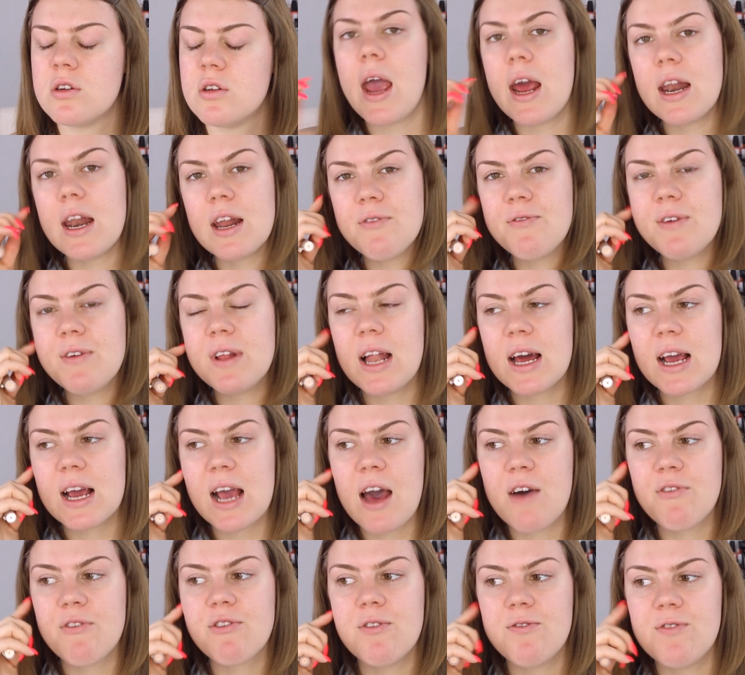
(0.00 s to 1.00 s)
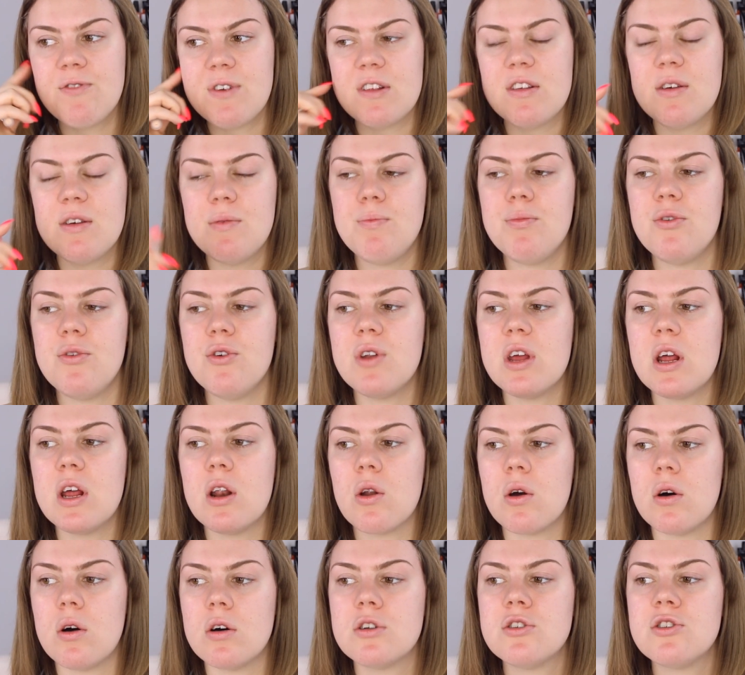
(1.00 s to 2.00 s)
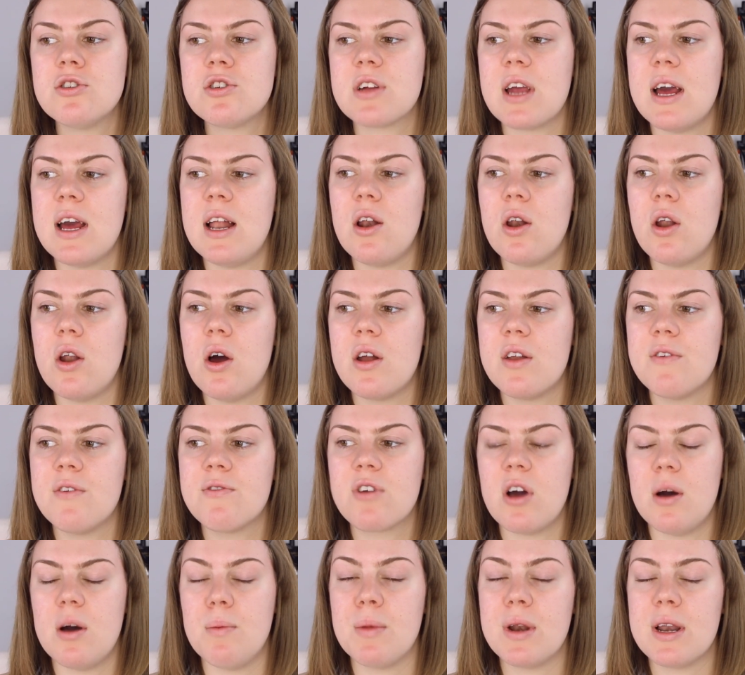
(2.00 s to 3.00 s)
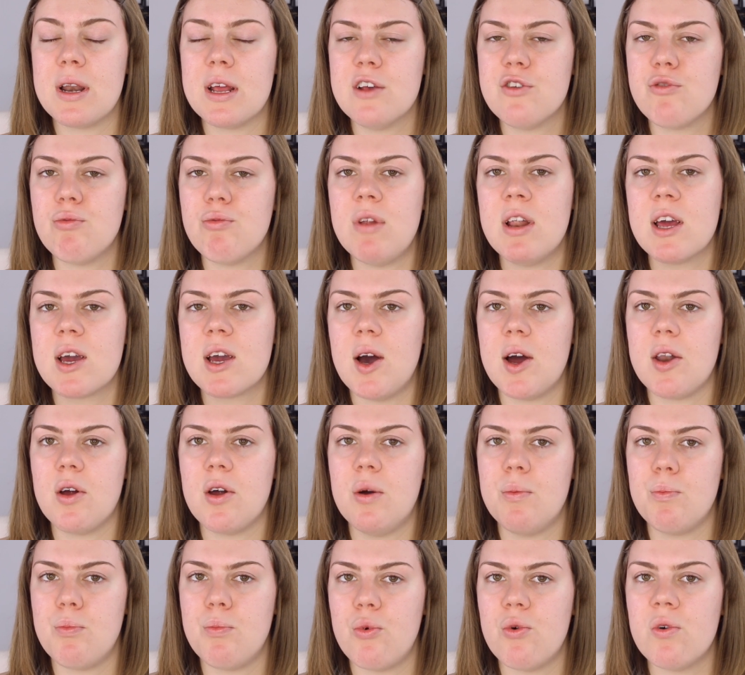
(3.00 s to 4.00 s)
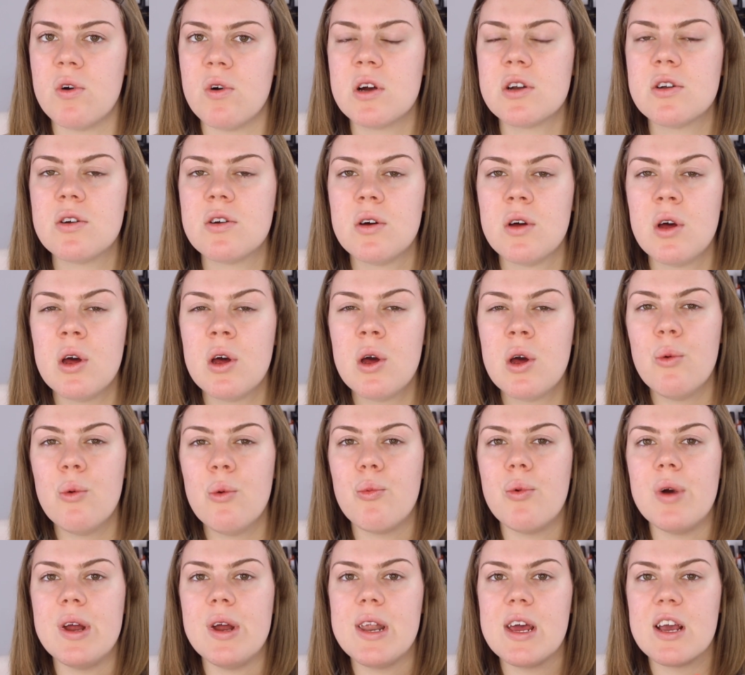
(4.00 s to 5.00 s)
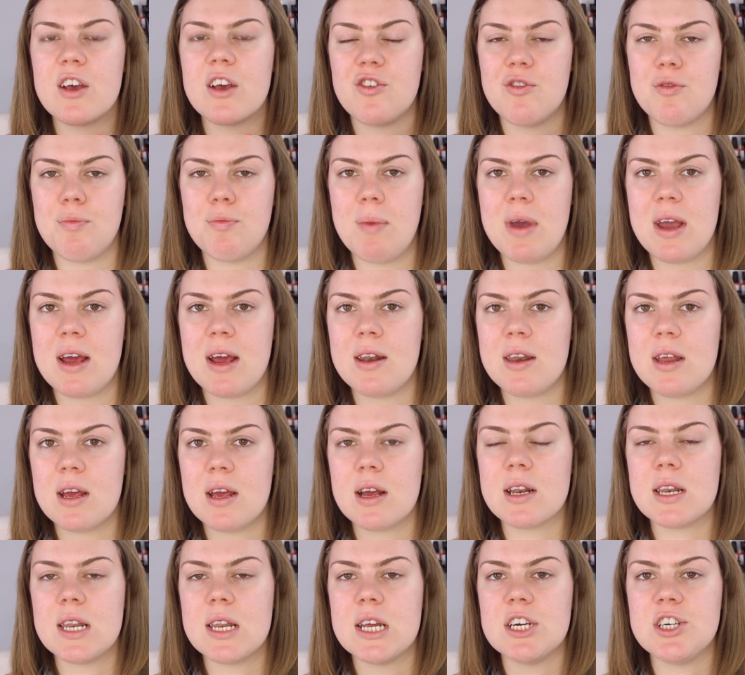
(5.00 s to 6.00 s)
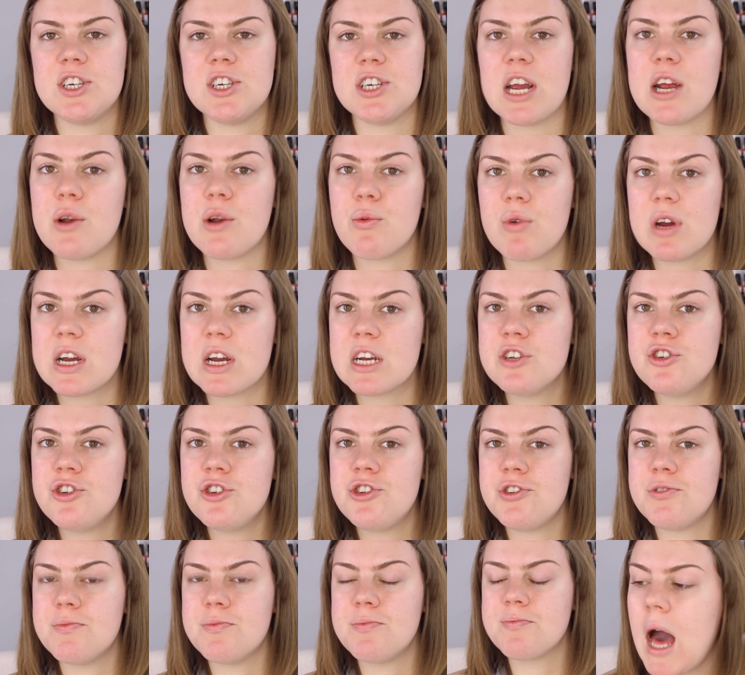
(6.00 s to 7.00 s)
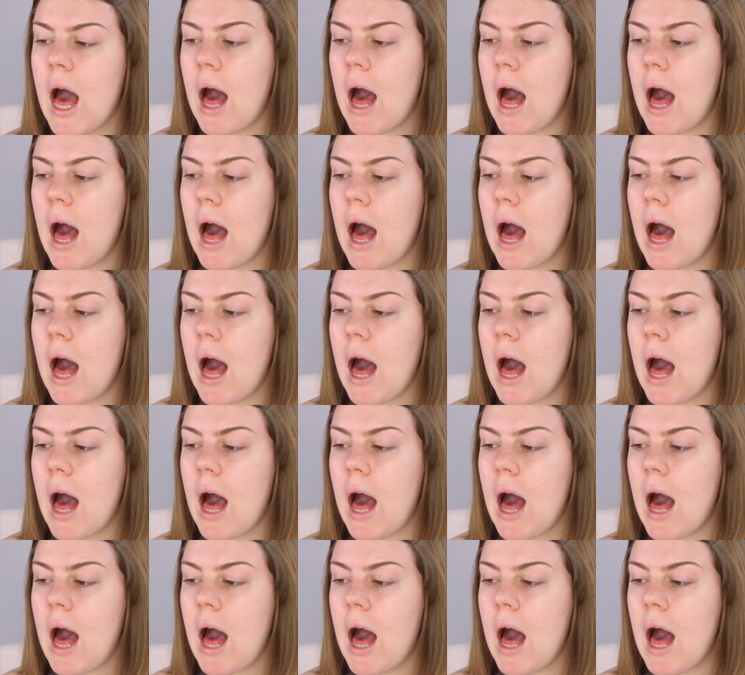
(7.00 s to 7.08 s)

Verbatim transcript: And I feel like after Fenty Beauty launched, a lot of companies really got on board with expanding their shade range.